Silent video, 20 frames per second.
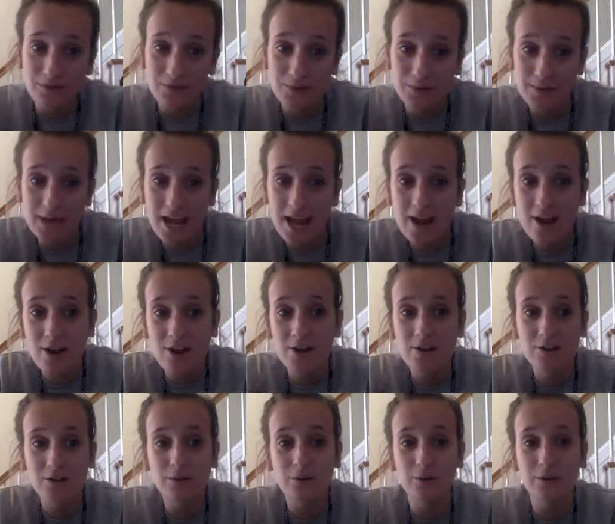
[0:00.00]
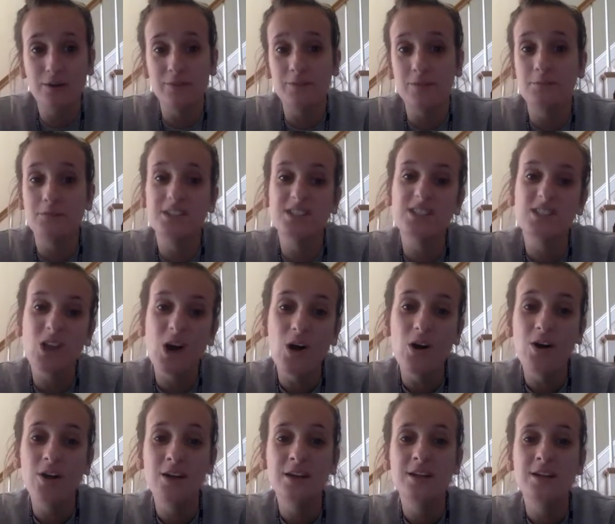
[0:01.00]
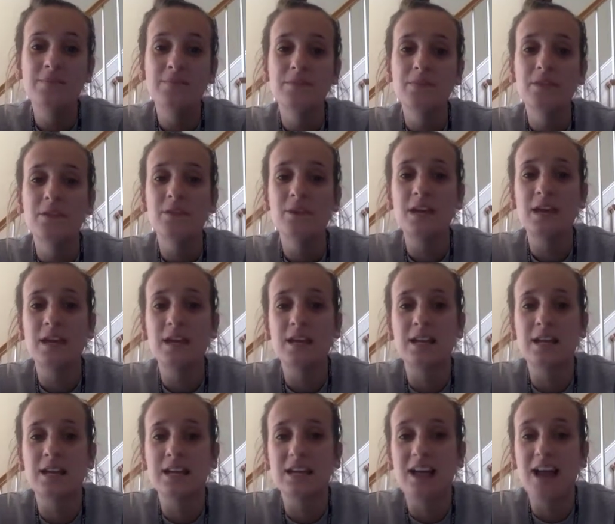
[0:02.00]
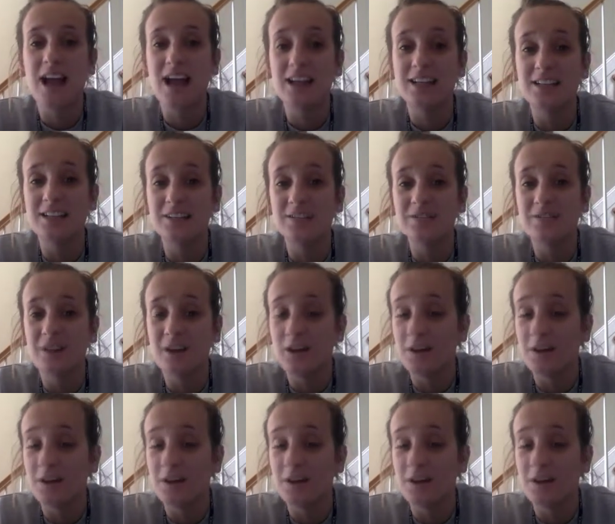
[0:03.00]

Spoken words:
from the air and the chlorine from the salt, and it kind of